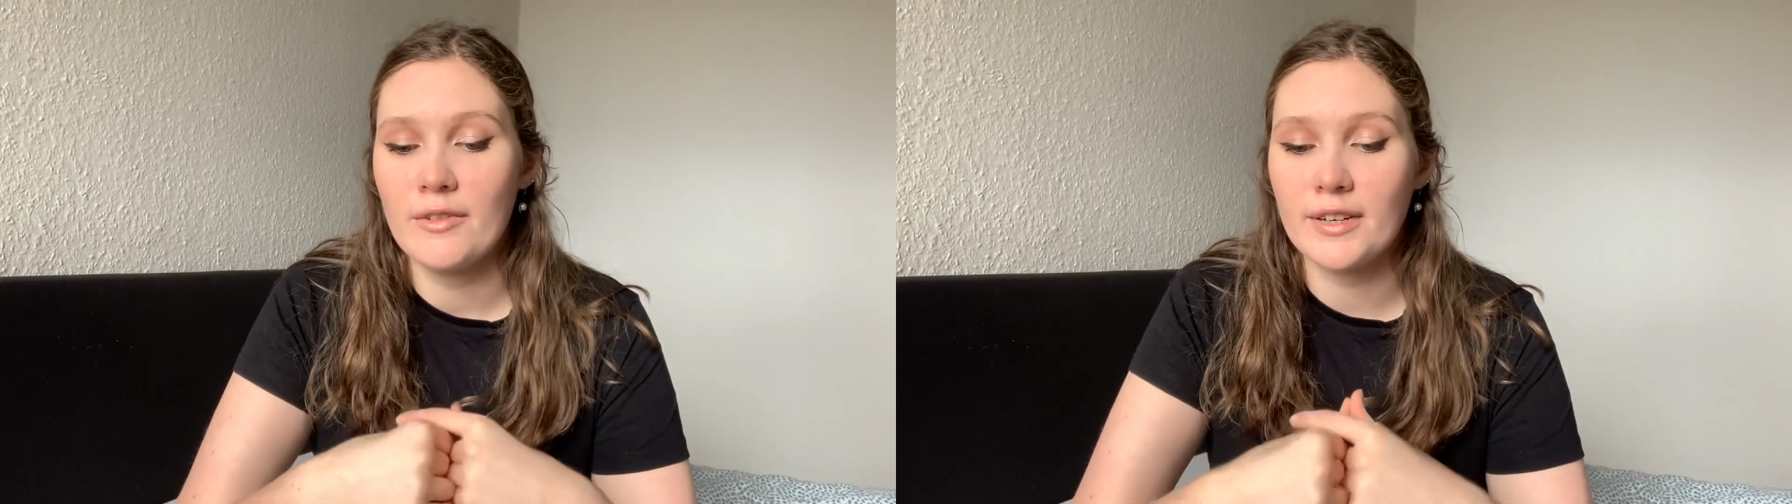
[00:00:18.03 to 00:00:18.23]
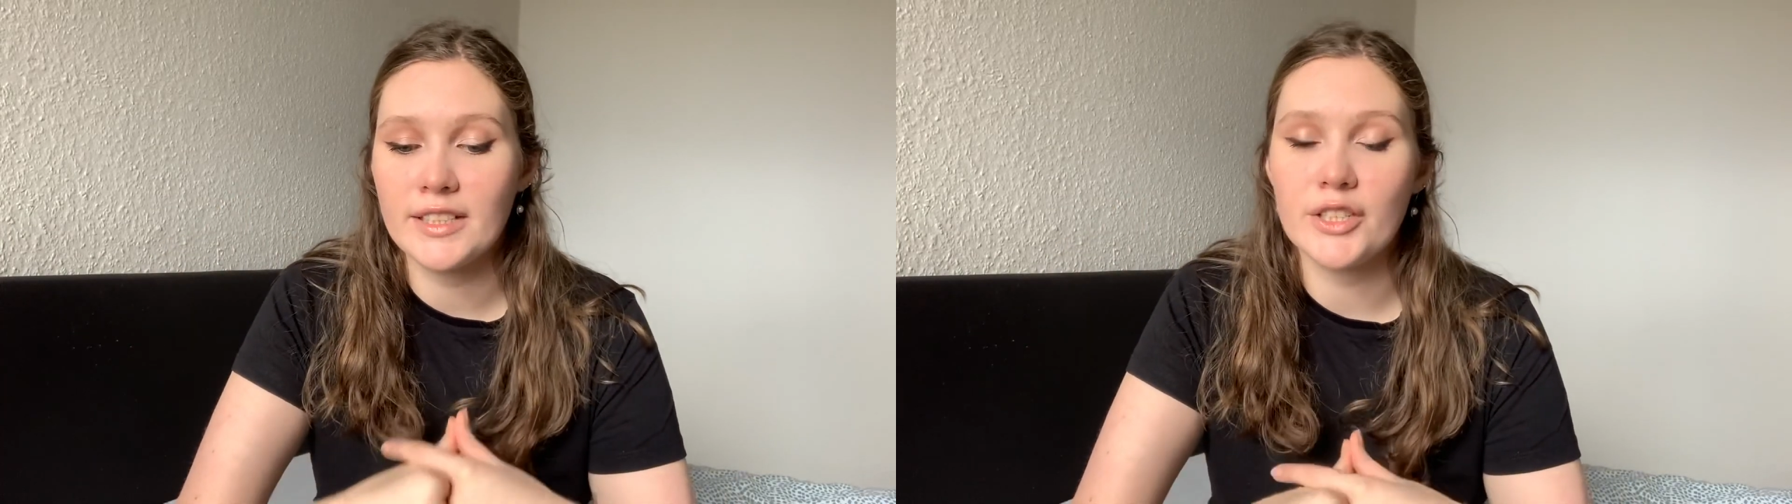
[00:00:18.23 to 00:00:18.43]

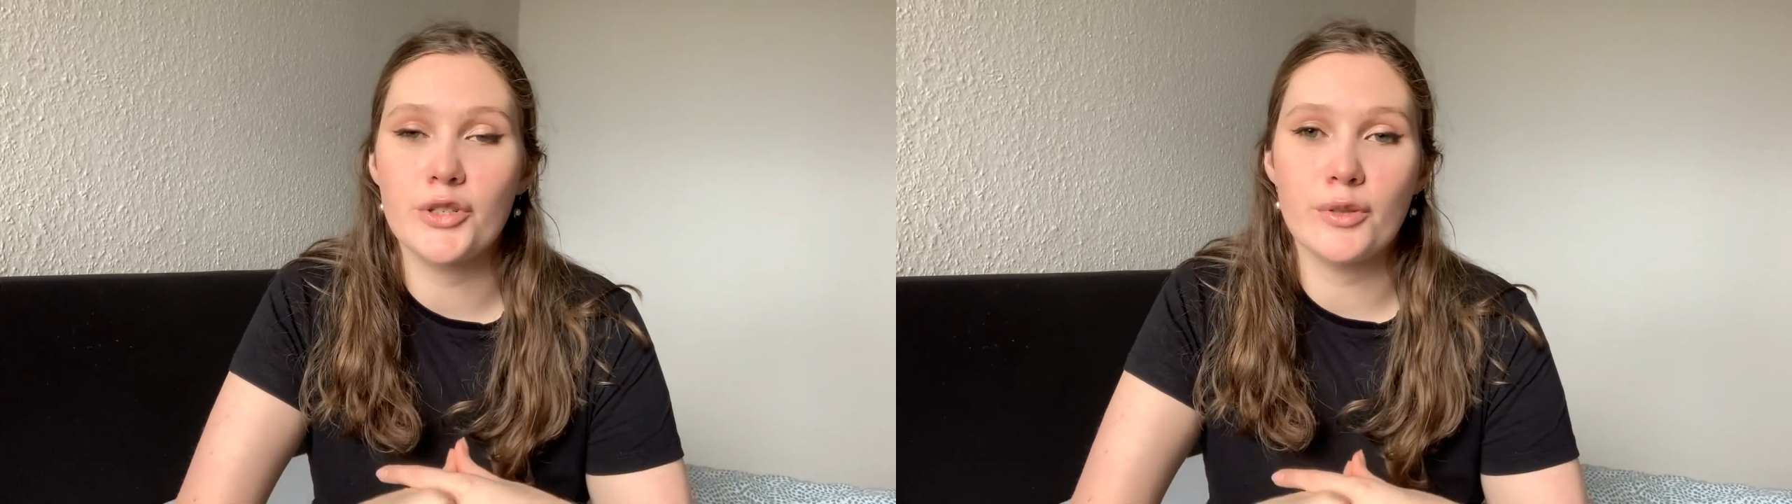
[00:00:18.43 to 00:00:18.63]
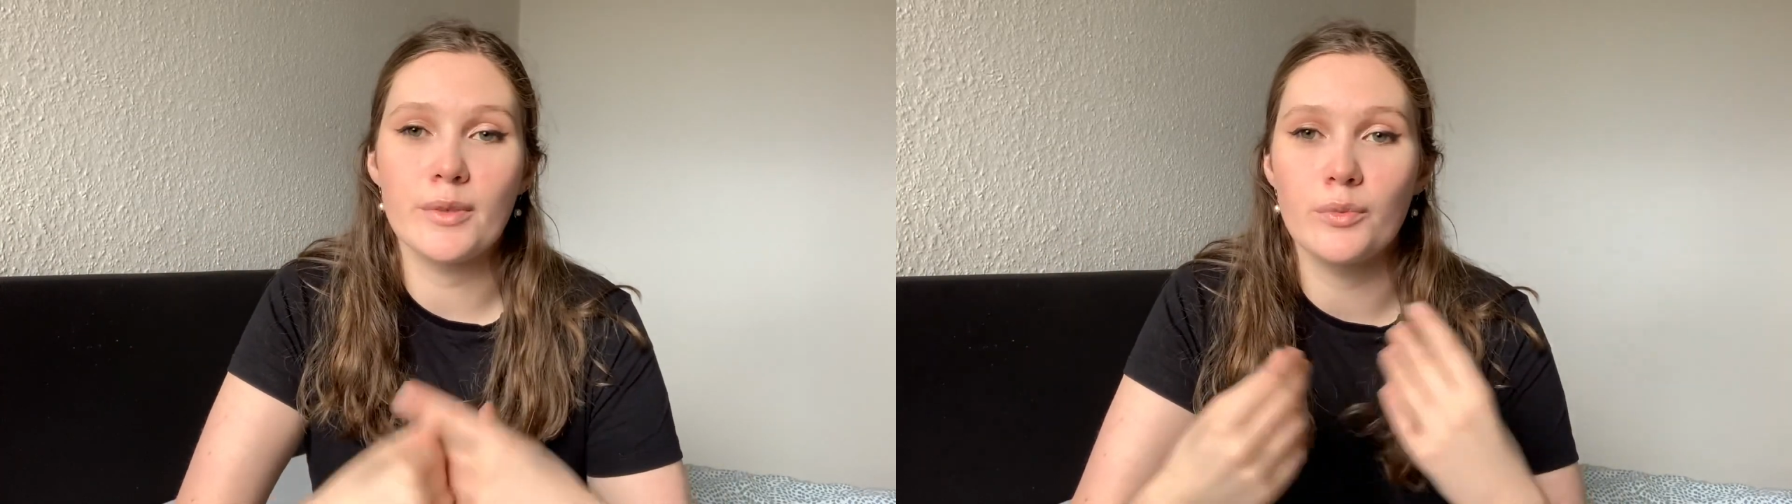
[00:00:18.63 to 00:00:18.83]
funny
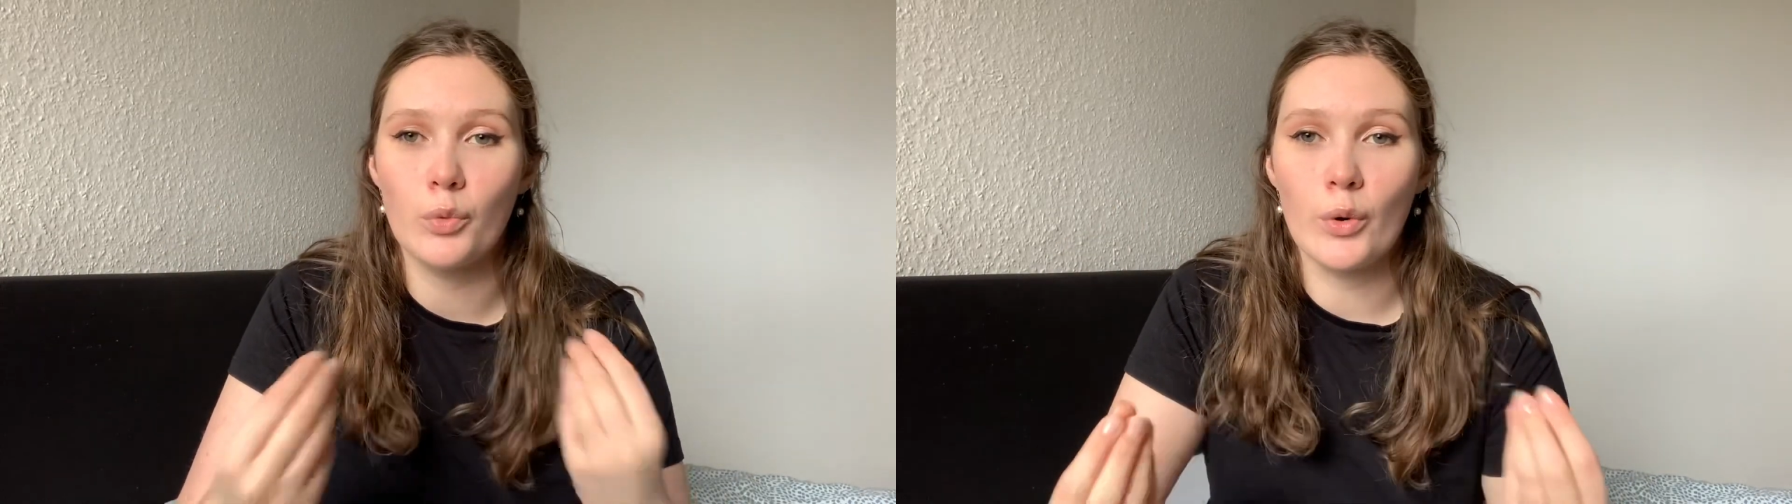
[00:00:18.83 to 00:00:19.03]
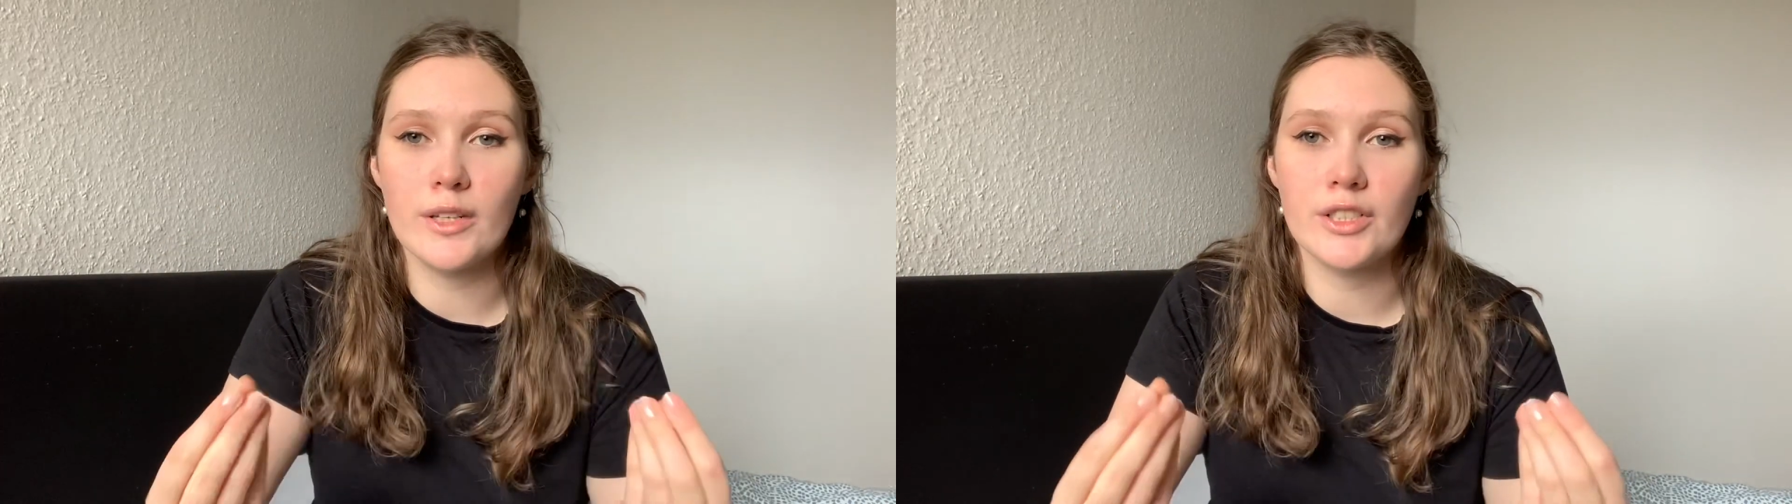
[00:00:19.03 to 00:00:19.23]

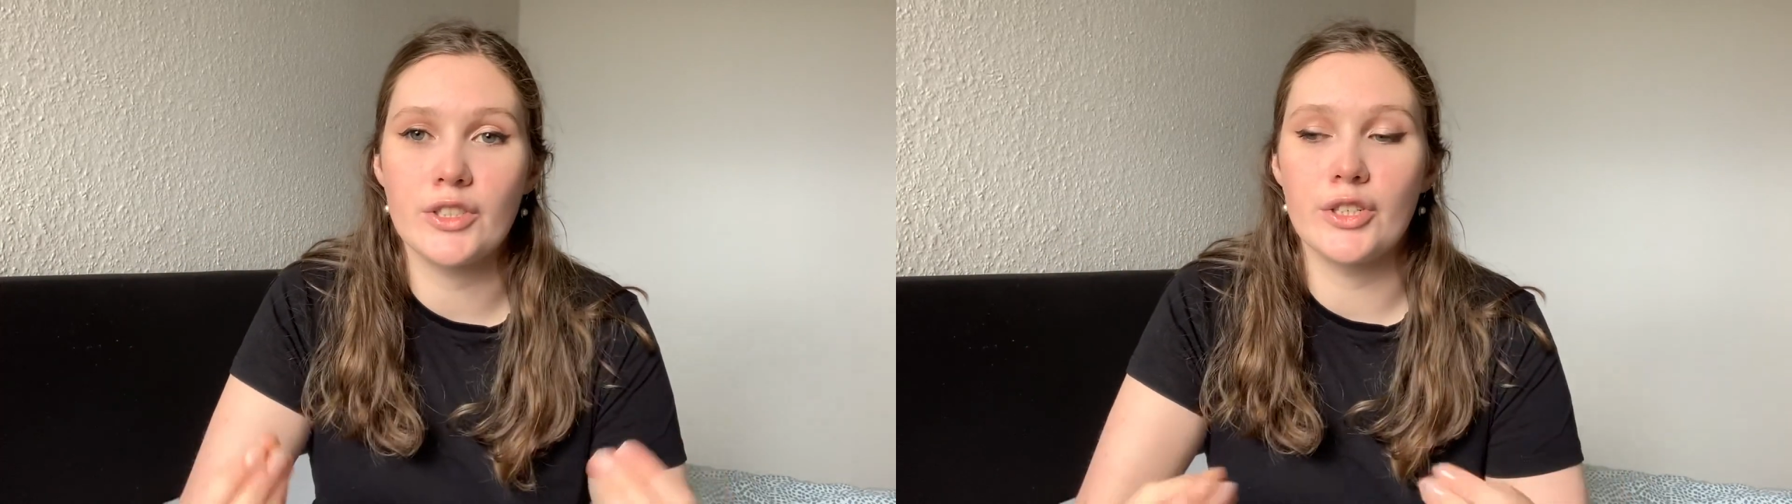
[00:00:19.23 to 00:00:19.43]
German words,